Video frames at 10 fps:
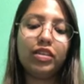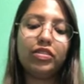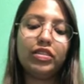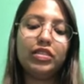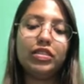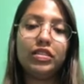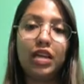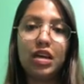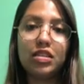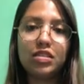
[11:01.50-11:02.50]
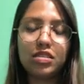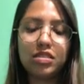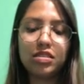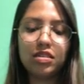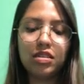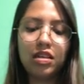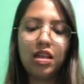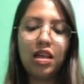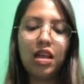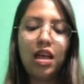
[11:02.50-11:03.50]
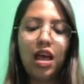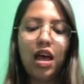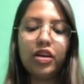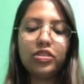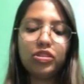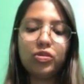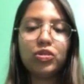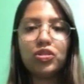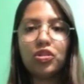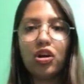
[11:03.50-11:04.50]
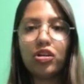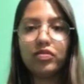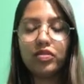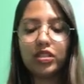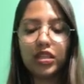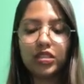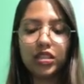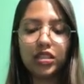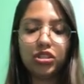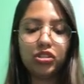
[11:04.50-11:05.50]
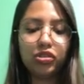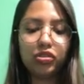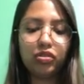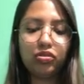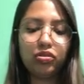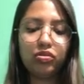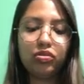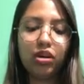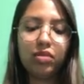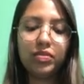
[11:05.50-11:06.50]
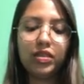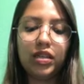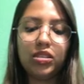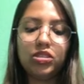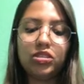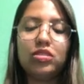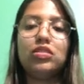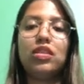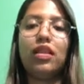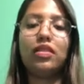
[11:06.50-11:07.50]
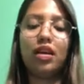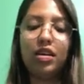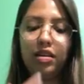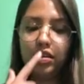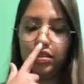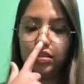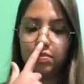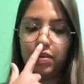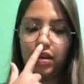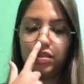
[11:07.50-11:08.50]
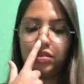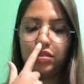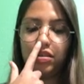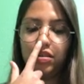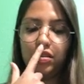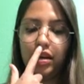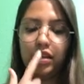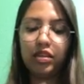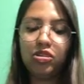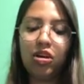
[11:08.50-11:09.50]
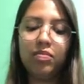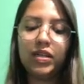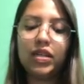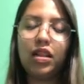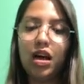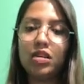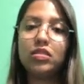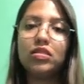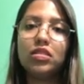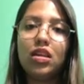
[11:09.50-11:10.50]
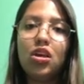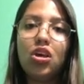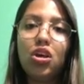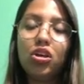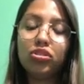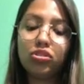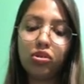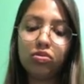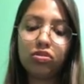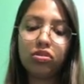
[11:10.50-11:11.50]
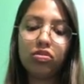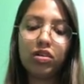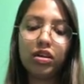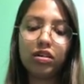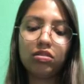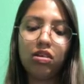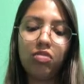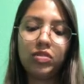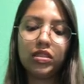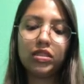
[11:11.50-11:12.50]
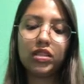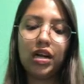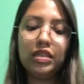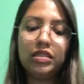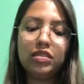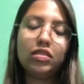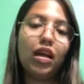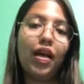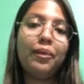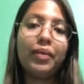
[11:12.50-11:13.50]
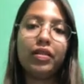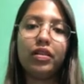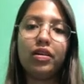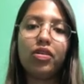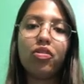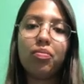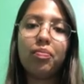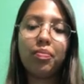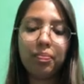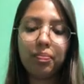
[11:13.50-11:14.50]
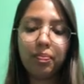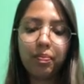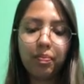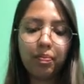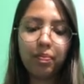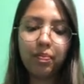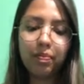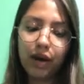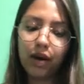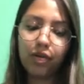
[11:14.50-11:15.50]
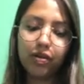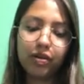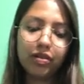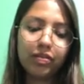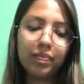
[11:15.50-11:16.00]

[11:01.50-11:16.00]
theory states social conflict is due to domination that is based on economic class, socioeconomic status, and political power.